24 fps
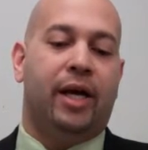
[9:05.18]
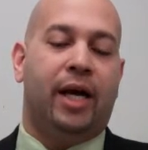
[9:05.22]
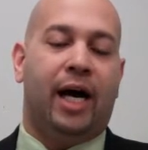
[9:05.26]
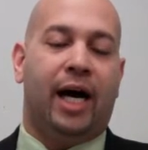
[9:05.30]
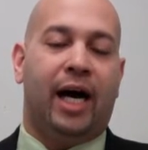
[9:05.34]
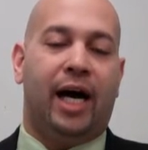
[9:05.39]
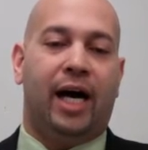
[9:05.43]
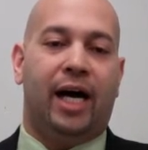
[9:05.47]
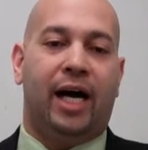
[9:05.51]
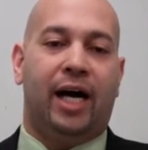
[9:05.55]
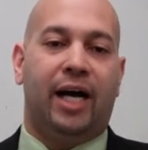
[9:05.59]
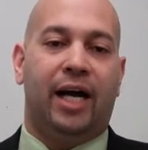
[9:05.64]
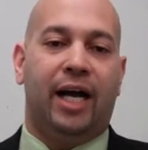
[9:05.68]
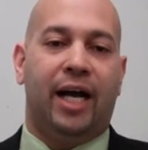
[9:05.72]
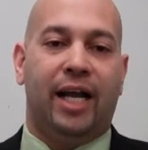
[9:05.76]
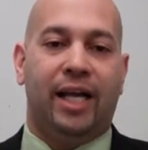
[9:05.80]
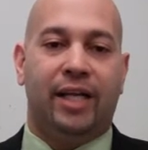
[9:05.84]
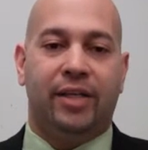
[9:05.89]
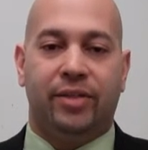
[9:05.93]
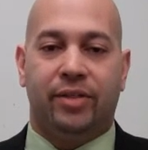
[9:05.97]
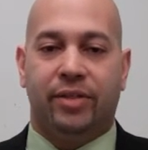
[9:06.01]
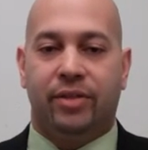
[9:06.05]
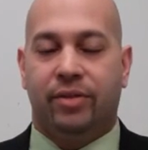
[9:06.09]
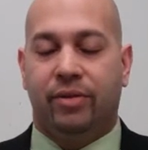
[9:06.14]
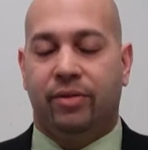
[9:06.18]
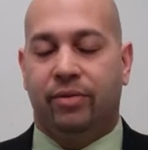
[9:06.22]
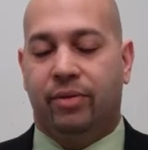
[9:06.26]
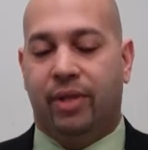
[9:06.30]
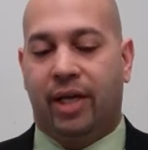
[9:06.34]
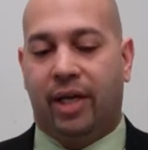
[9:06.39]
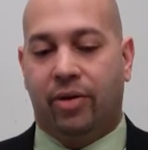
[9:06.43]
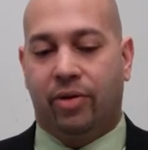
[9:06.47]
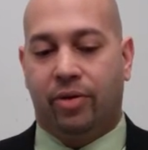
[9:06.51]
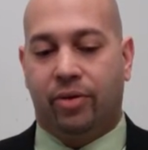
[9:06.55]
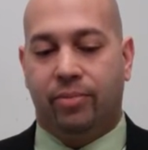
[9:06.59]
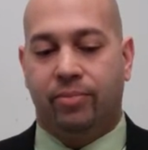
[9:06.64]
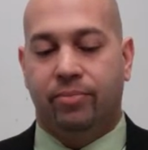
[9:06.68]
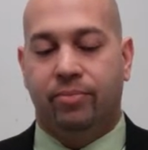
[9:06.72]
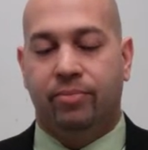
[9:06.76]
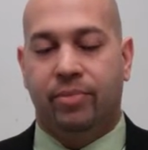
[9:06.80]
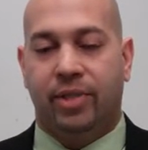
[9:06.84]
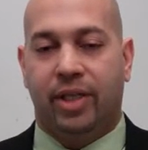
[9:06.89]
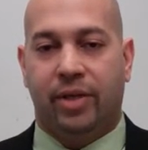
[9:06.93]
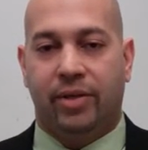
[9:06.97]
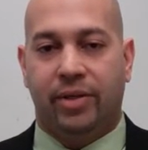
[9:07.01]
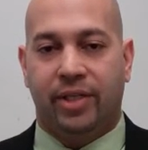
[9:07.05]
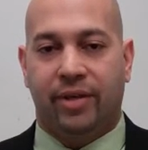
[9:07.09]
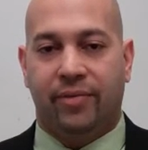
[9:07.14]
and that'll
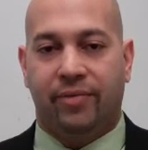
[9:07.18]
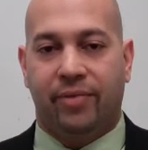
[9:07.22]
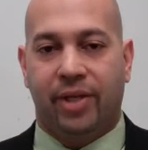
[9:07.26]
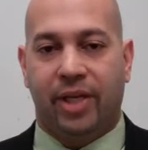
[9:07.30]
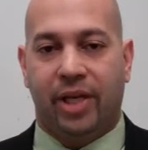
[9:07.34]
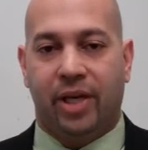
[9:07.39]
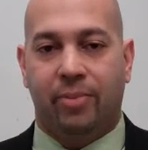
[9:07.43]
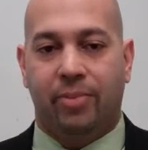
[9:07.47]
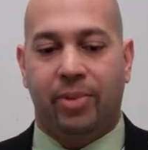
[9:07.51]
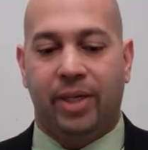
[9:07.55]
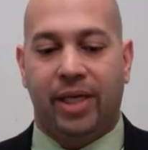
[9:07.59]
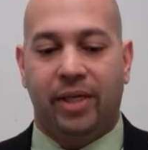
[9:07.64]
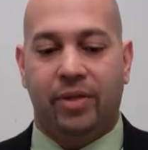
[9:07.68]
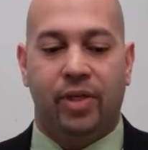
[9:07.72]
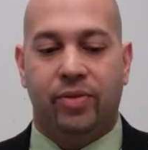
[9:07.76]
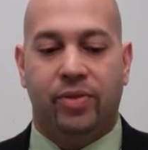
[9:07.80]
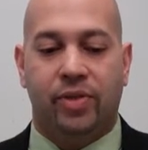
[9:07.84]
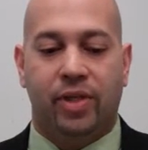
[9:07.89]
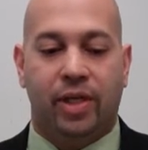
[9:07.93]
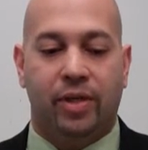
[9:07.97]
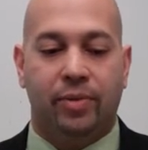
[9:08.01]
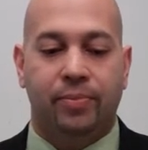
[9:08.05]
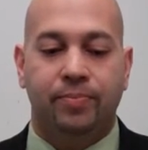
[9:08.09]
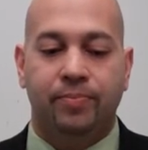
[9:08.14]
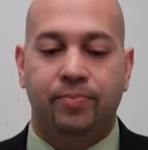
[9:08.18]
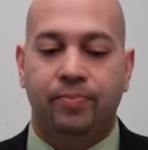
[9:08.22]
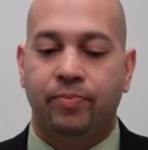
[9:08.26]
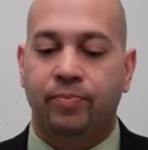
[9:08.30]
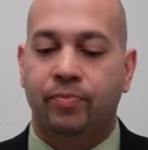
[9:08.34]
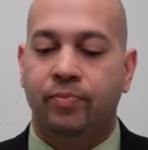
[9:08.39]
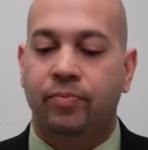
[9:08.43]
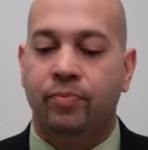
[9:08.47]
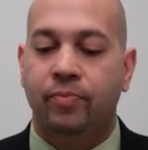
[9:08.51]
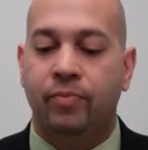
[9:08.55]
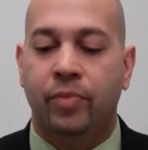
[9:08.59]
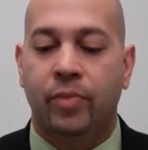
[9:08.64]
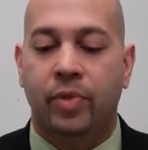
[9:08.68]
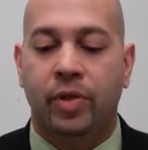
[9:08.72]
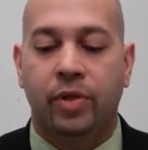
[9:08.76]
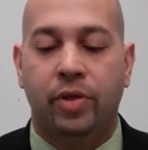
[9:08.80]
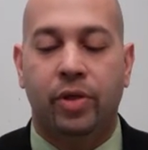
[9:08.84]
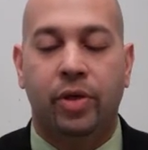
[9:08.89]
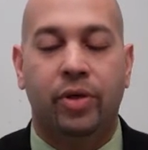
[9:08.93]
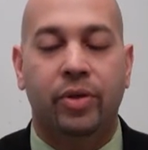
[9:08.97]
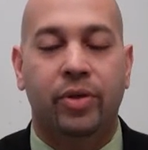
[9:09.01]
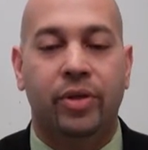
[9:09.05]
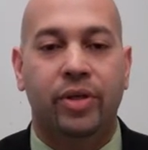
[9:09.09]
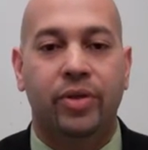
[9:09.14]
definitely help you out. So
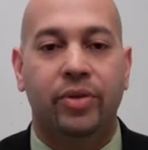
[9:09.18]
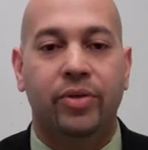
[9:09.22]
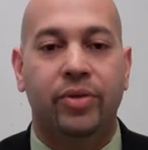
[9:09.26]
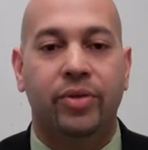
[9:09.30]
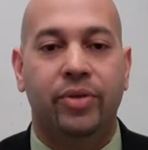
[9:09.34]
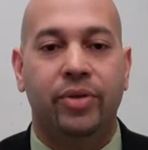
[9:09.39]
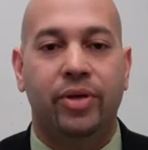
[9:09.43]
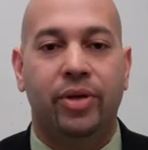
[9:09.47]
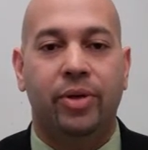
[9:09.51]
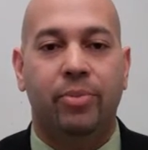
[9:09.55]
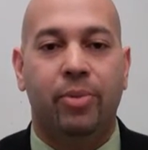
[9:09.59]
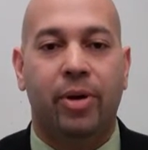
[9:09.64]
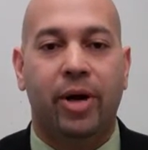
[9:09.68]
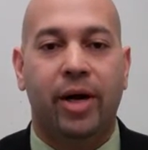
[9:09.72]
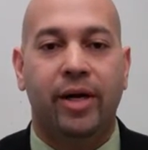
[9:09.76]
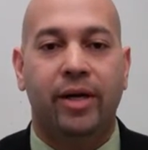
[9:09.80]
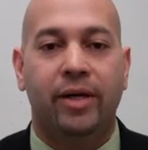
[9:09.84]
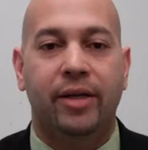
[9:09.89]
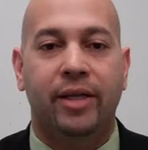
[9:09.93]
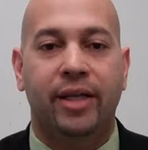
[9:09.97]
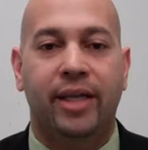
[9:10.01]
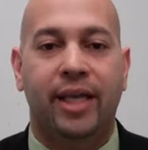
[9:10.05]
you do your part.